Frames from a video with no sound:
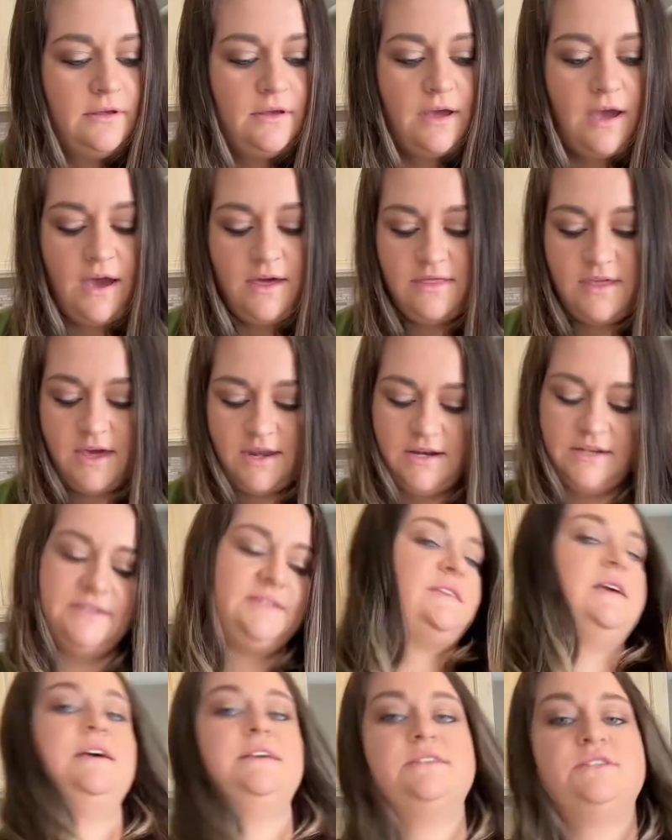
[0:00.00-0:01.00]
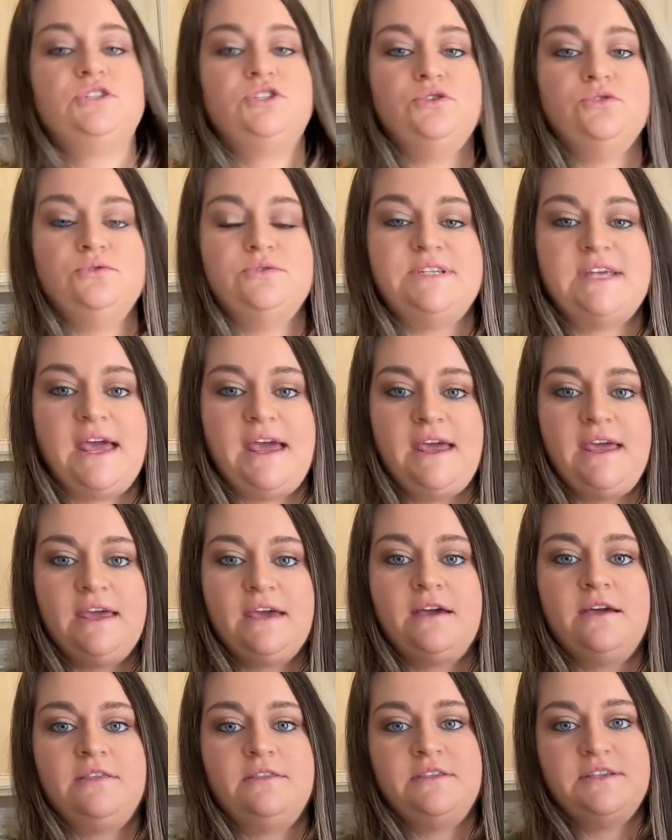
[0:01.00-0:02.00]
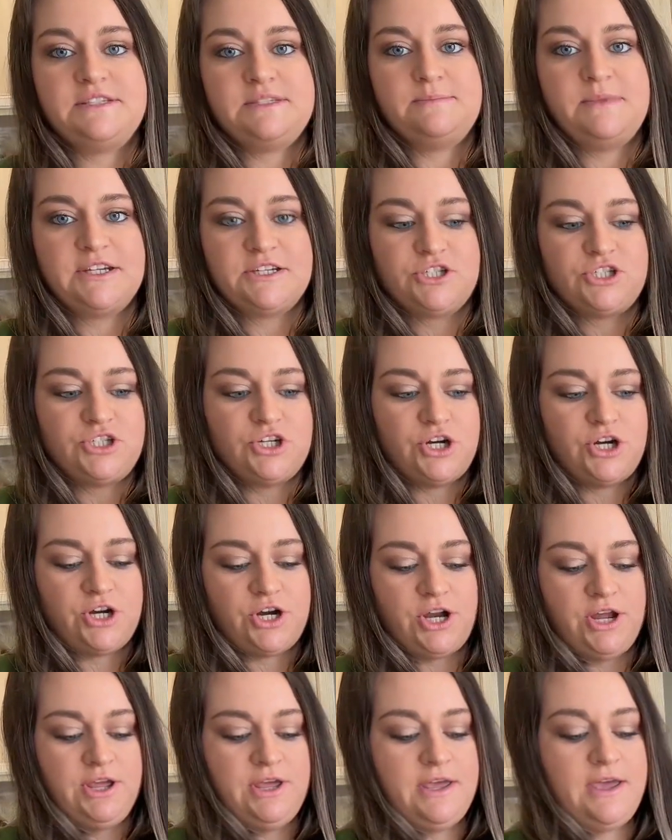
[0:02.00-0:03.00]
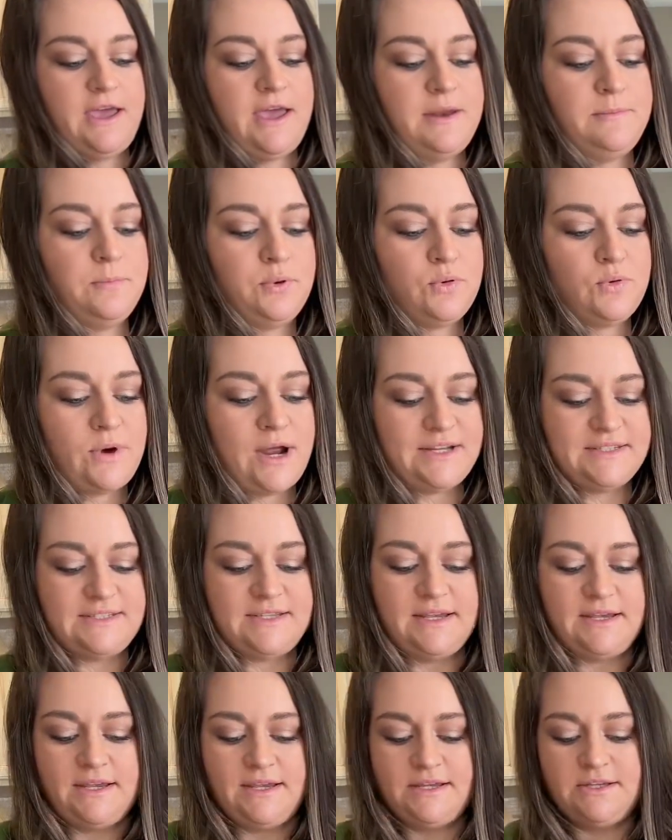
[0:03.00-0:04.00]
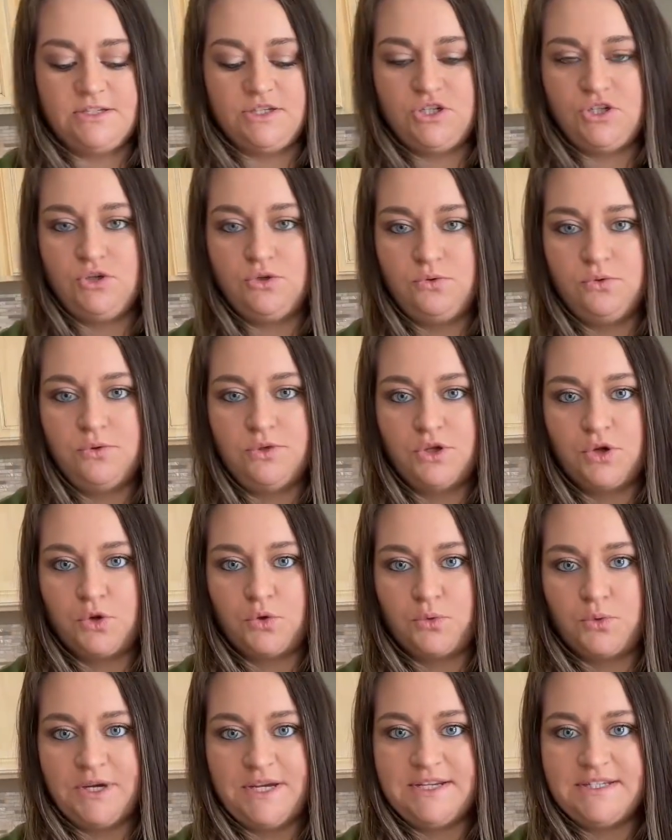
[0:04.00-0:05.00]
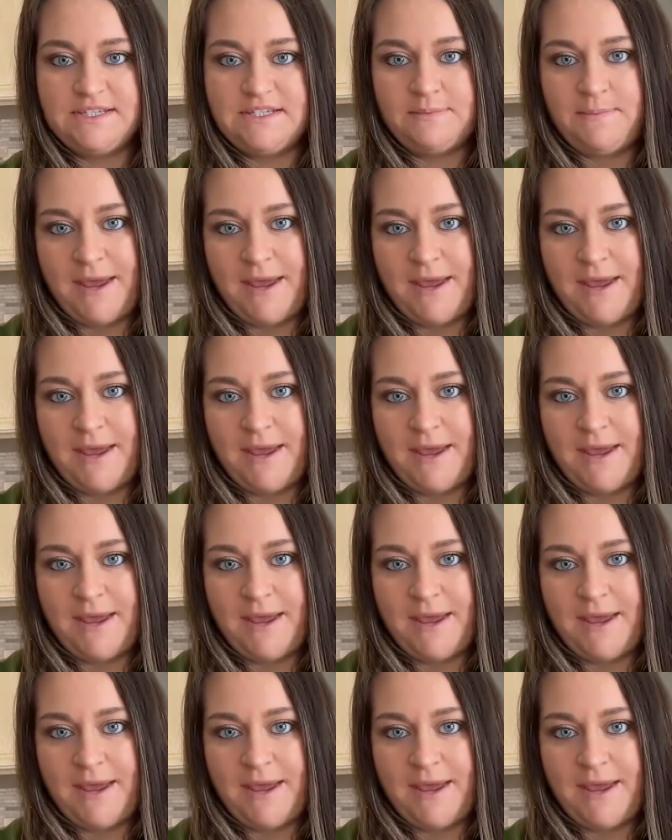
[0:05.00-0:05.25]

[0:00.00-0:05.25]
And then it says to take this mixture and press it into the greased